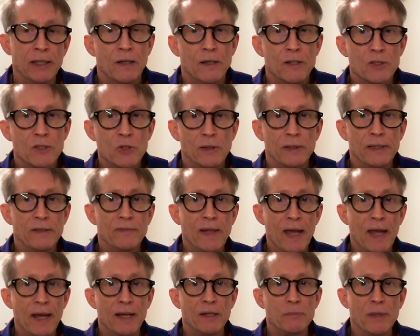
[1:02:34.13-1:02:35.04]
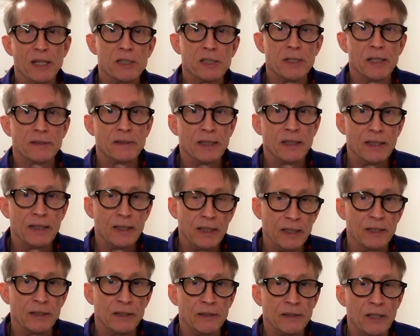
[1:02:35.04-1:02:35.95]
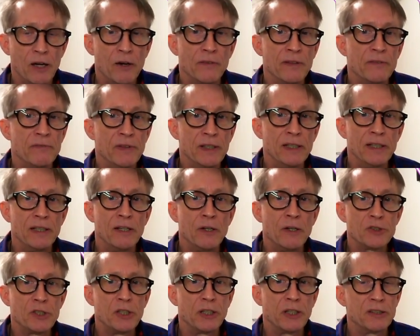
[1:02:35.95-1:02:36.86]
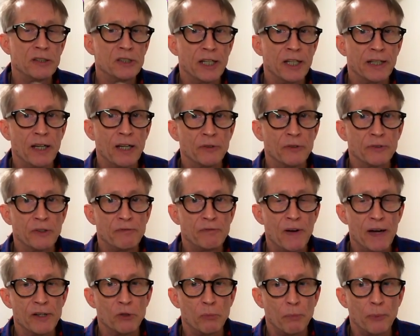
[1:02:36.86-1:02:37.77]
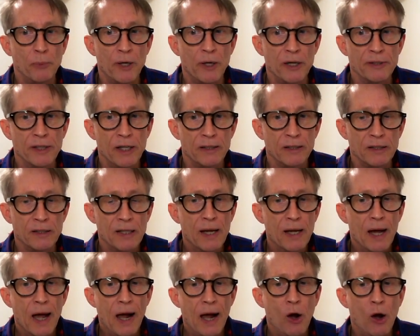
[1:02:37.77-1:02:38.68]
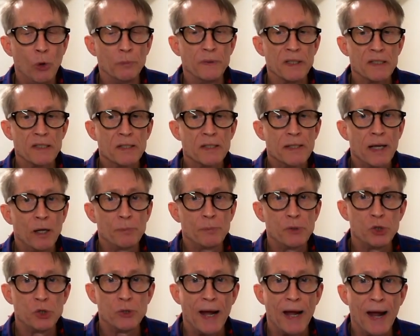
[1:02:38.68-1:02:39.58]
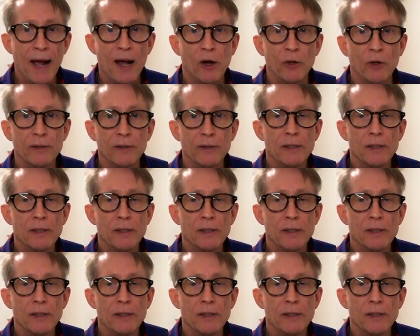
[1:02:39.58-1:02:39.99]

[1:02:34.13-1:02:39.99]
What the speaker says: So I'll leave the animation at the end of the video so you can check out the final product. I hope this has helped you out.